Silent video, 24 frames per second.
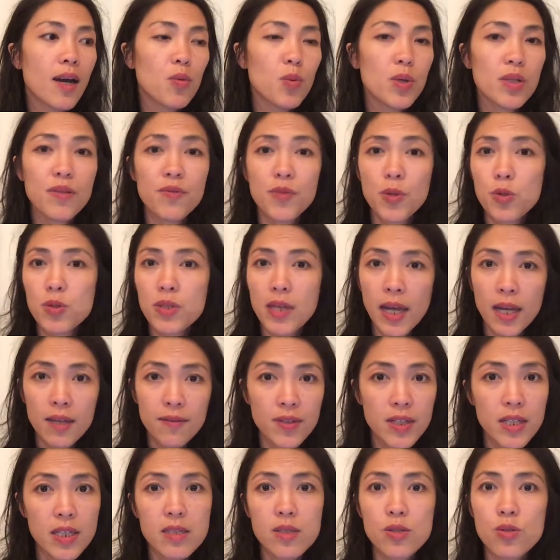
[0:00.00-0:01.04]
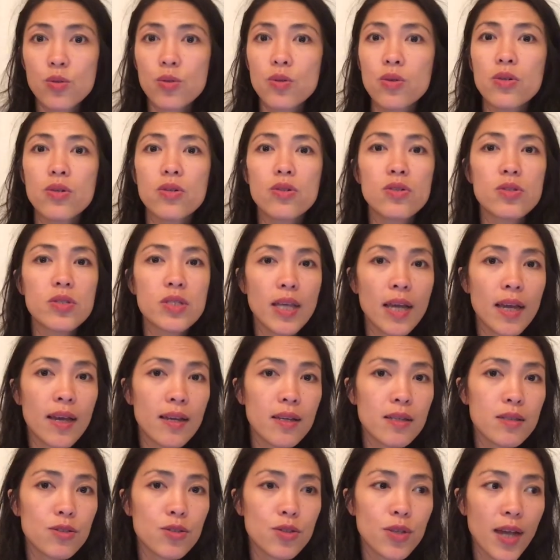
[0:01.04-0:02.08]
one of those Ivy League schools,
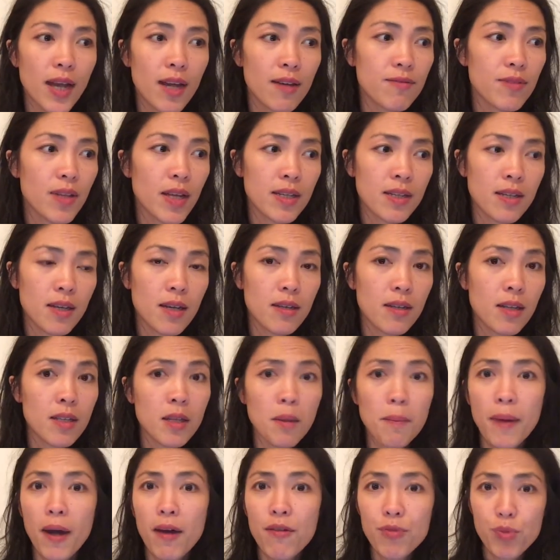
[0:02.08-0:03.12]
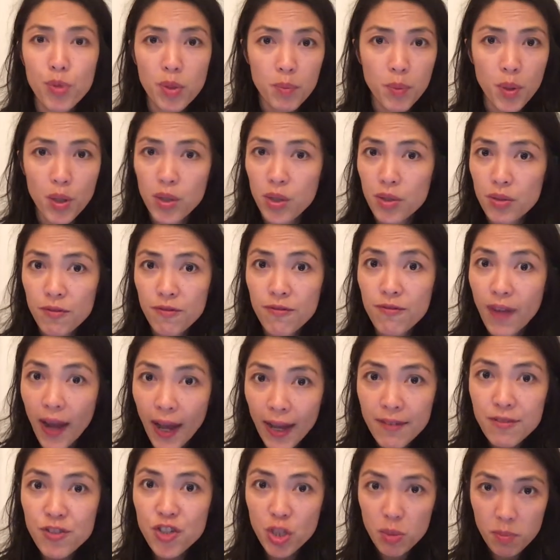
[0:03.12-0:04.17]
and you have like an above 3.5
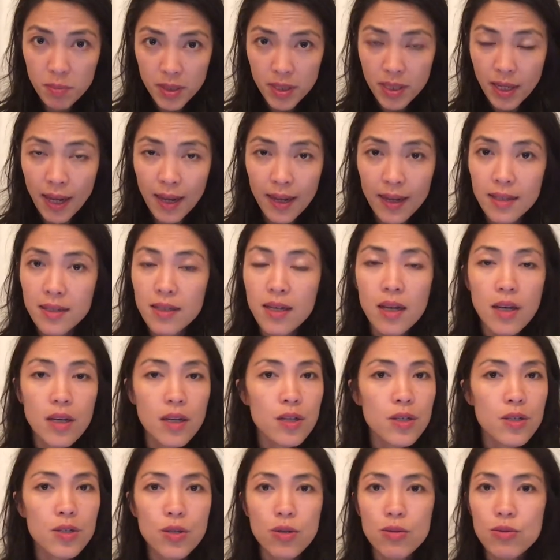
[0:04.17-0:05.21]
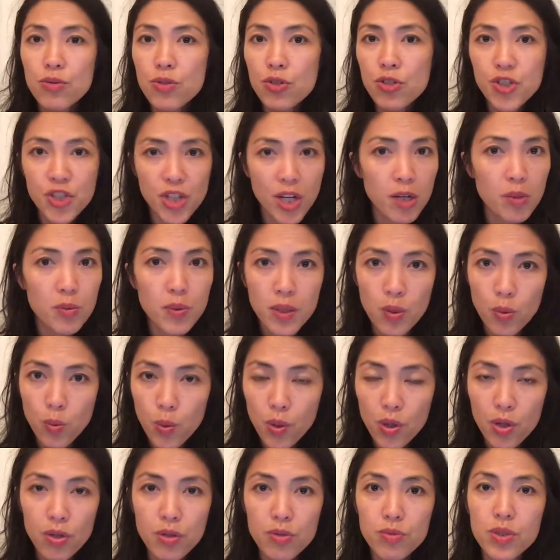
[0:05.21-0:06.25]
GPA, do share with the
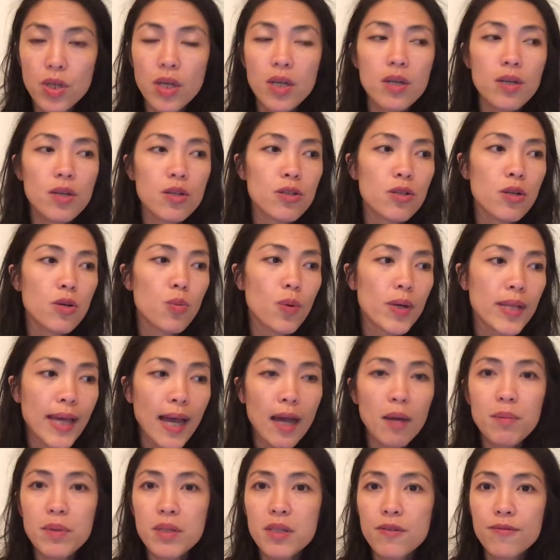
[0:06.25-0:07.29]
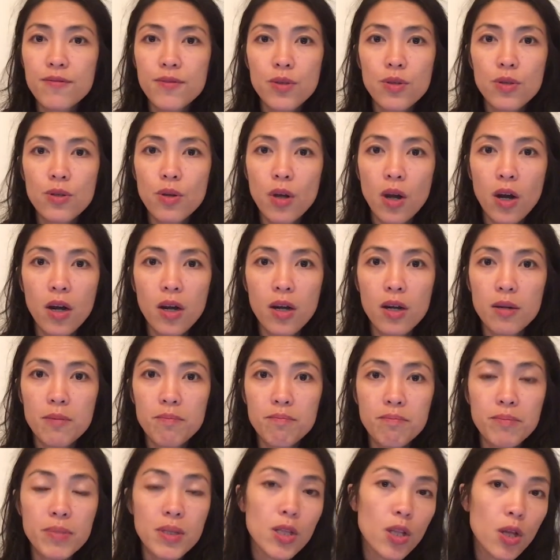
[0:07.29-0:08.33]
world. What happened if you are
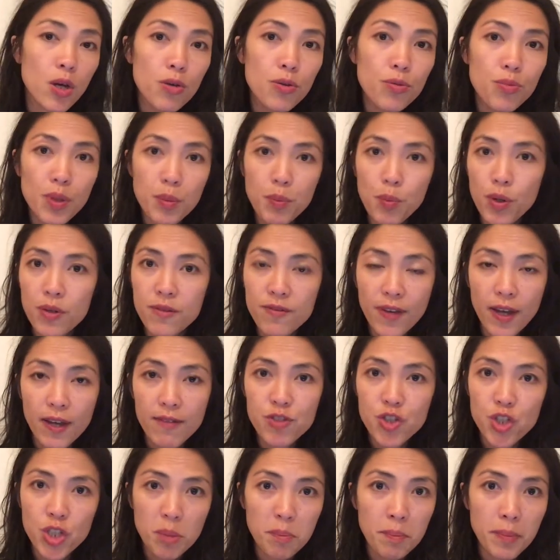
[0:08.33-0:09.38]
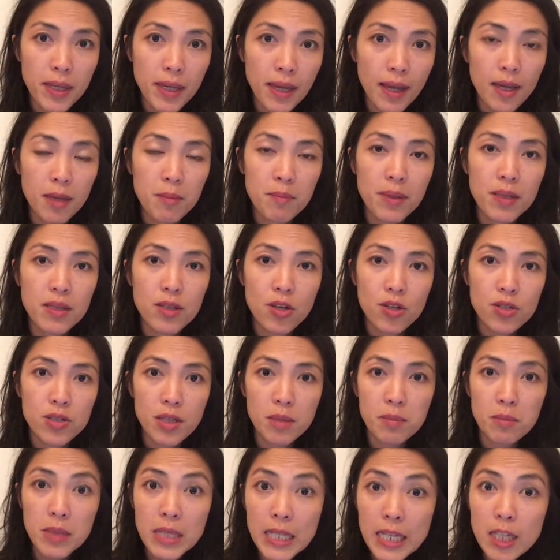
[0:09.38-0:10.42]
below 3.5 GPA, but there's
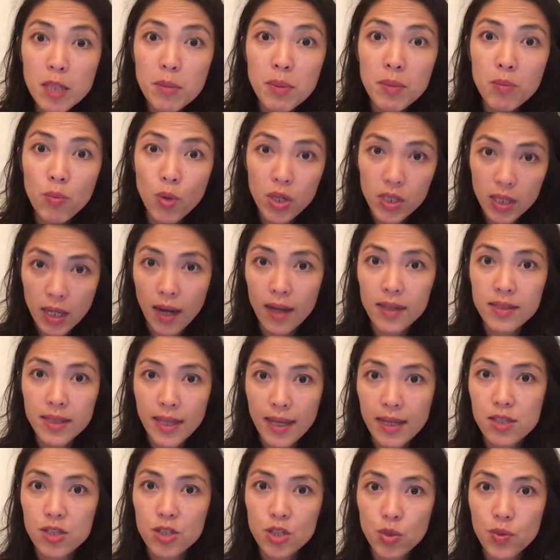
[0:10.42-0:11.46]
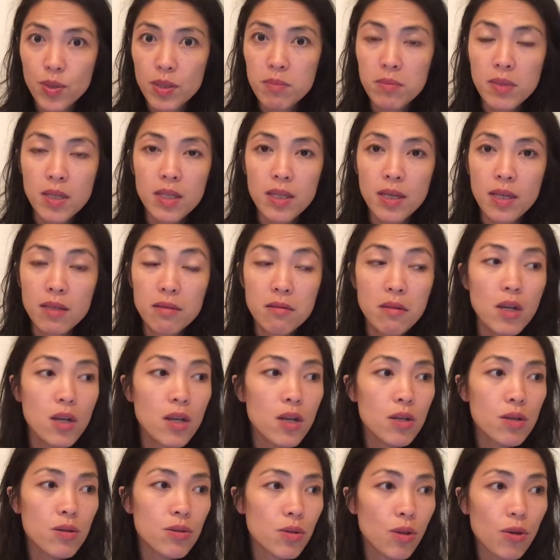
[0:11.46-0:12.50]
a little bit more context to it, meaning,
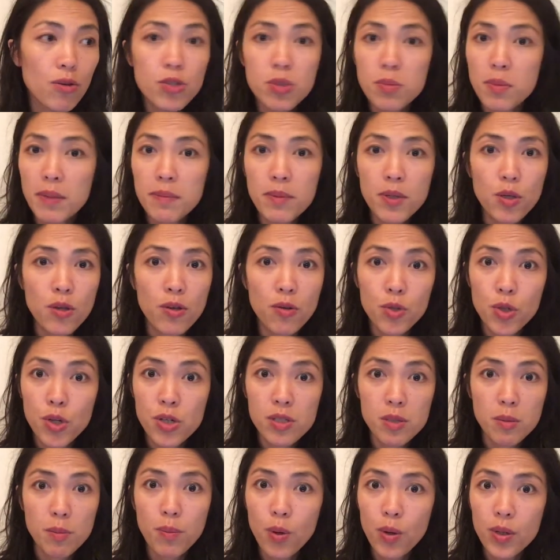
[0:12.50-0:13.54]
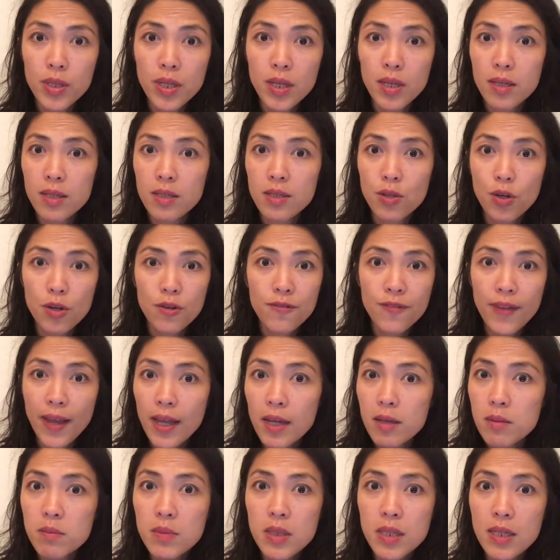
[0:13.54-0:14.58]
who knows, maybe you're supporting your
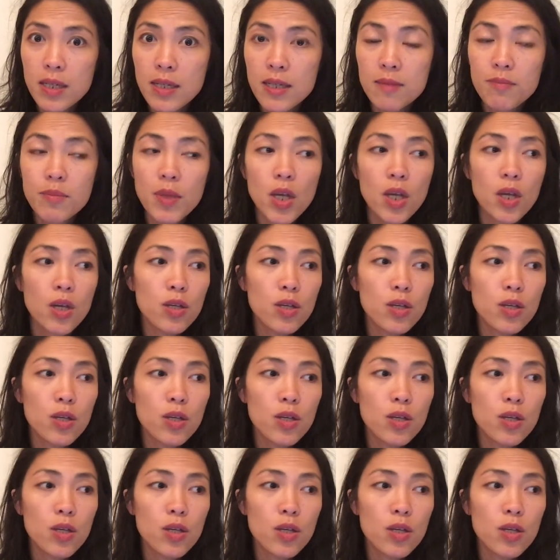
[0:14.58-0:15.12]
family,